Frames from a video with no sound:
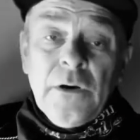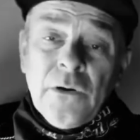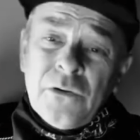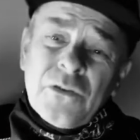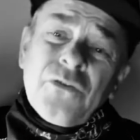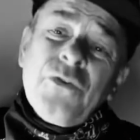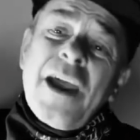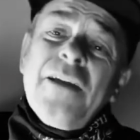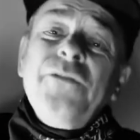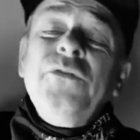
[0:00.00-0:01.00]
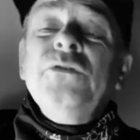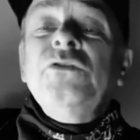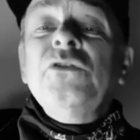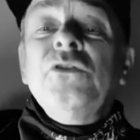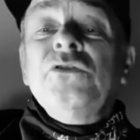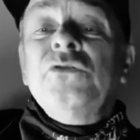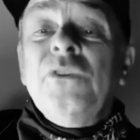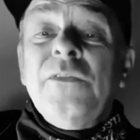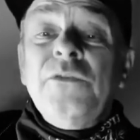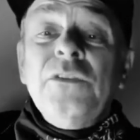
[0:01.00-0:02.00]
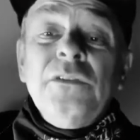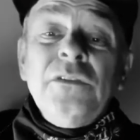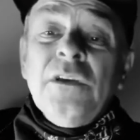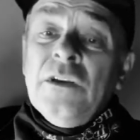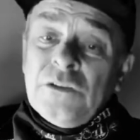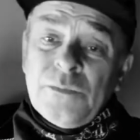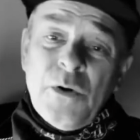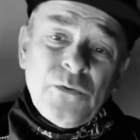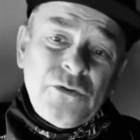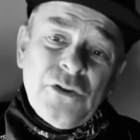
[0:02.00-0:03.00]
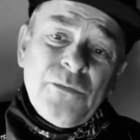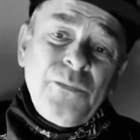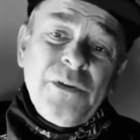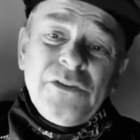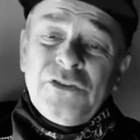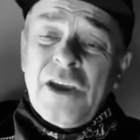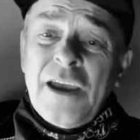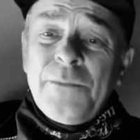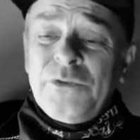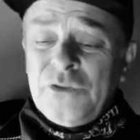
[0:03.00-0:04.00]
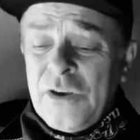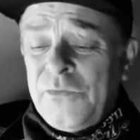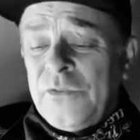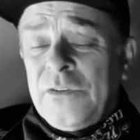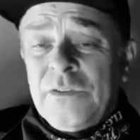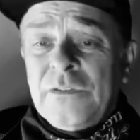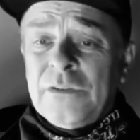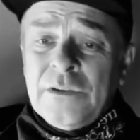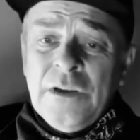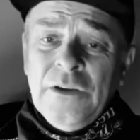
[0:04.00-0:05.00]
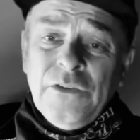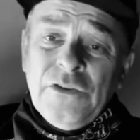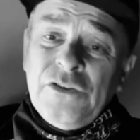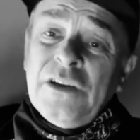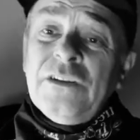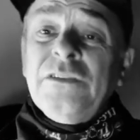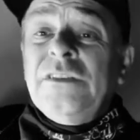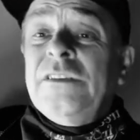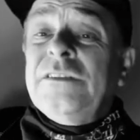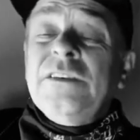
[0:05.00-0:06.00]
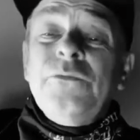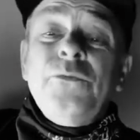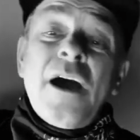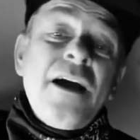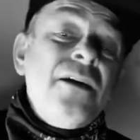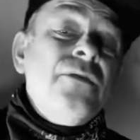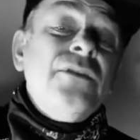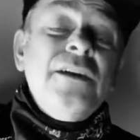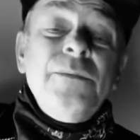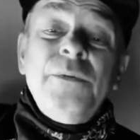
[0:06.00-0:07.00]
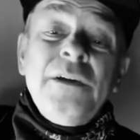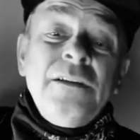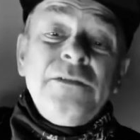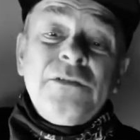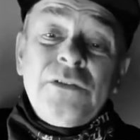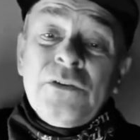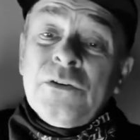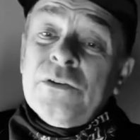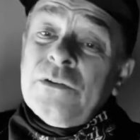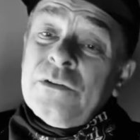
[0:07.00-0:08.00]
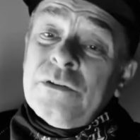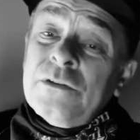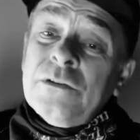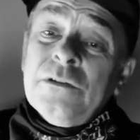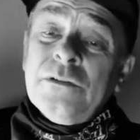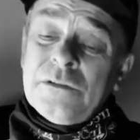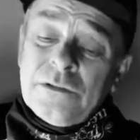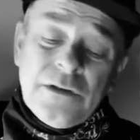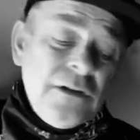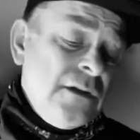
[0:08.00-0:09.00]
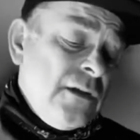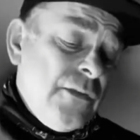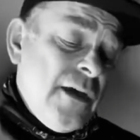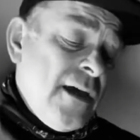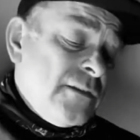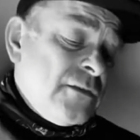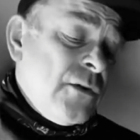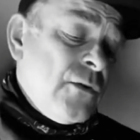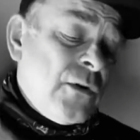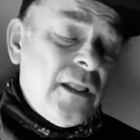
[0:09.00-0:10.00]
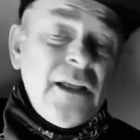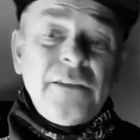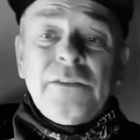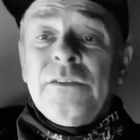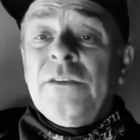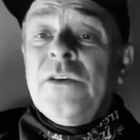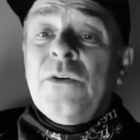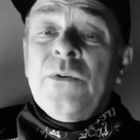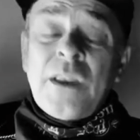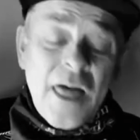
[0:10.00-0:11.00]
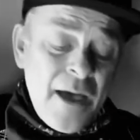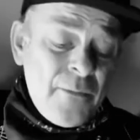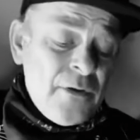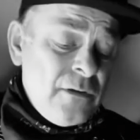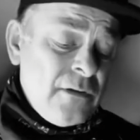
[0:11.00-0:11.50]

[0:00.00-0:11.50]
Ungrateful short shrifters, smoke jumping shapeshifters The jilted sit round keeping store. There's no glitz and no glamour,